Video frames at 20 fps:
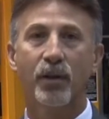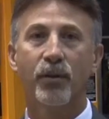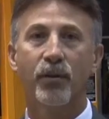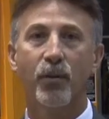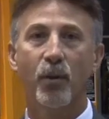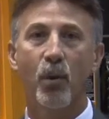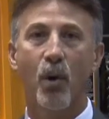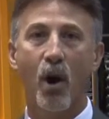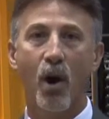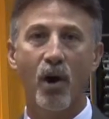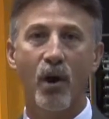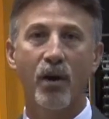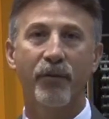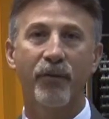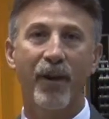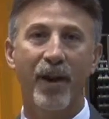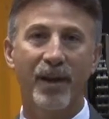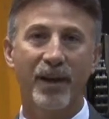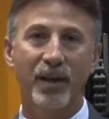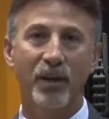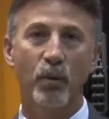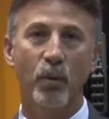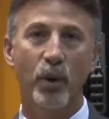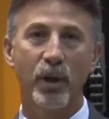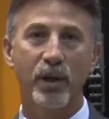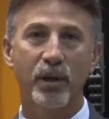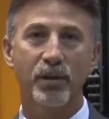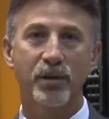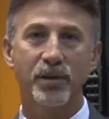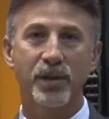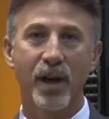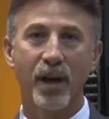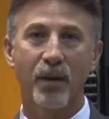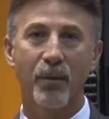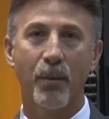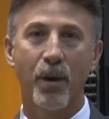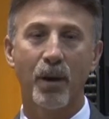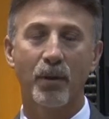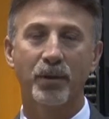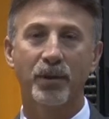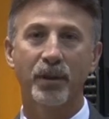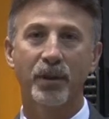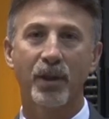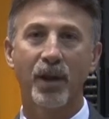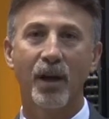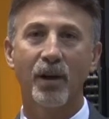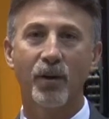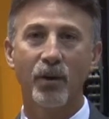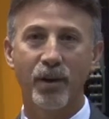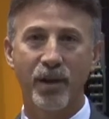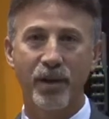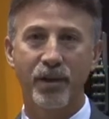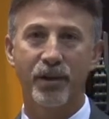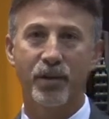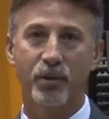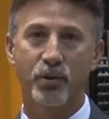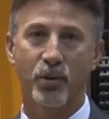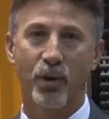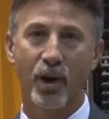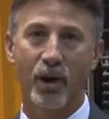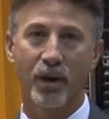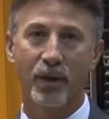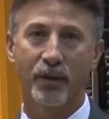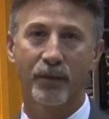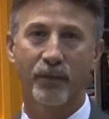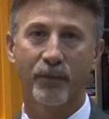through RFID readers that are mounted underneath the truck.